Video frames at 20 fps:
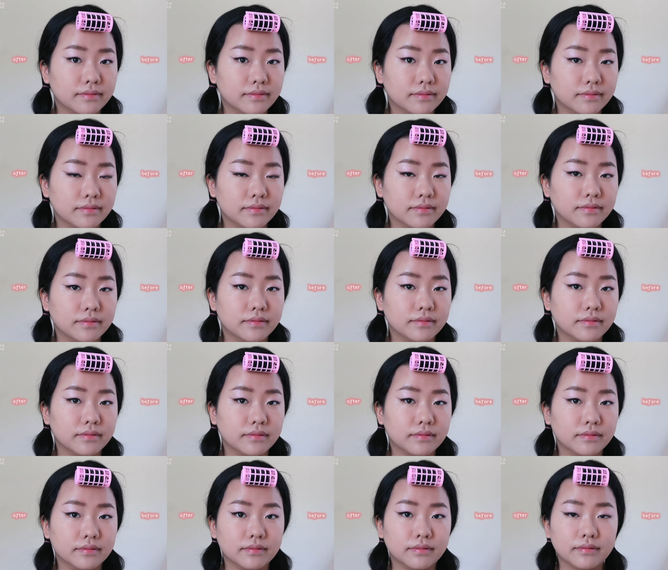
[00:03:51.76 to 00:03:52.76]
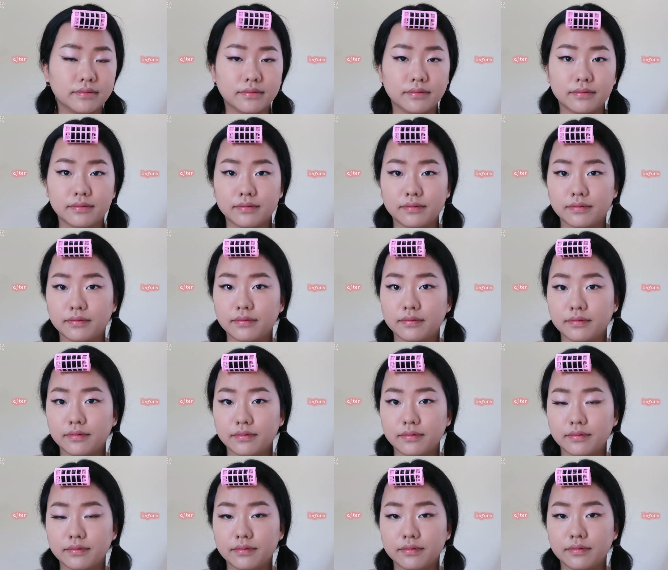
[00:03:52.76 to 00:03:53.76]

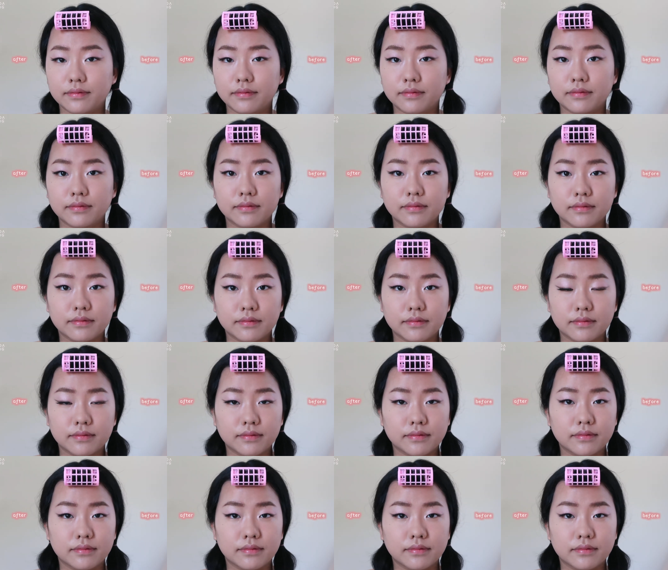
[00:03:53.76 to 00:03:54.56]
(no one is talking)